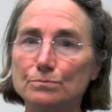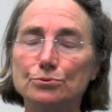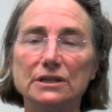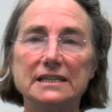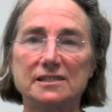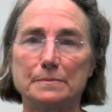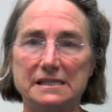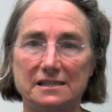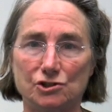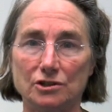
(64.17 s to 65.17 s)

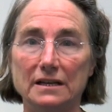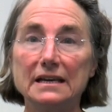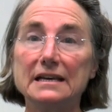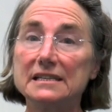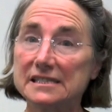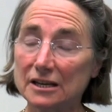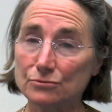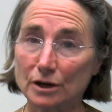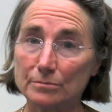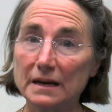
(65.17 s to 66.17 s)
predisposition
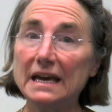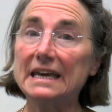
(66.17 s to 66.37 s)
syndrome